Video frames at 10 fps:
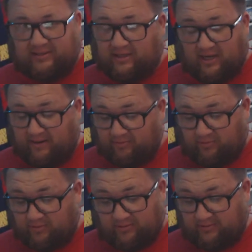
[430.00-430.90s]
the
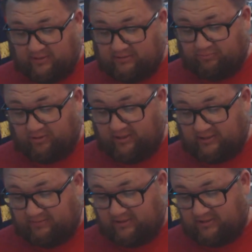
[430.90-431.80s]
Commodore is pretty
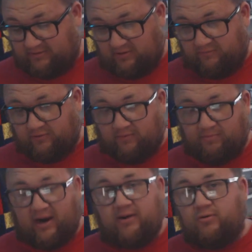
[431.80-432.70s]
expensive. So for a
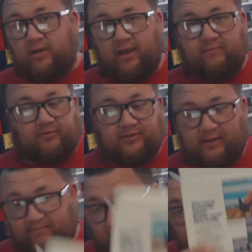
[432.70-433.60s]
brand new game for
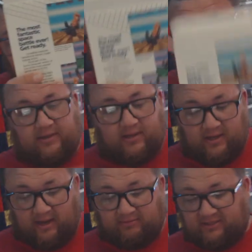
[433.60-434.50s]
10 bucks,
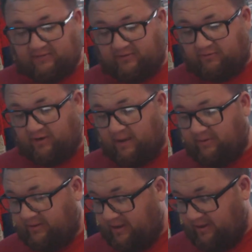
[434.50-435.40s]
I was definitely
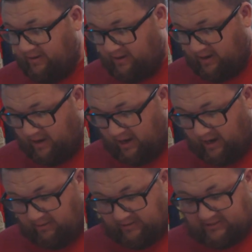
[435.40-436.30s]
grabbing that.
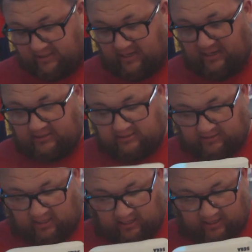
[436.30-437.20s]
Anyways, guys,
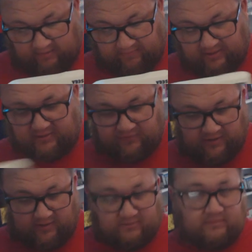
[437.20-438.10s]
this
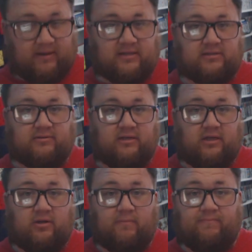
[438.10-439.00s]
video was basically
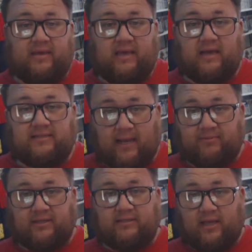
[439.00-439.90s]
me
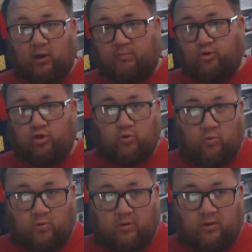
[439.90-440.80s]
attempting to help
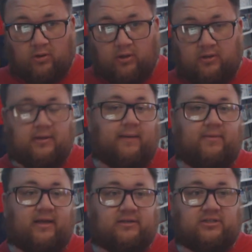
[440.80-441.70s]
you not
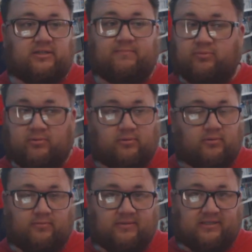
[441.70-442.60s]
make a simple
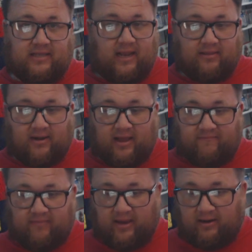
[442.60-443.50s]
mistake that
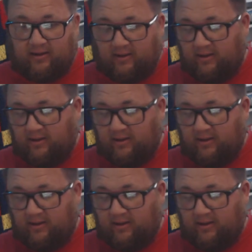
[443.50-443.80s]
I've made.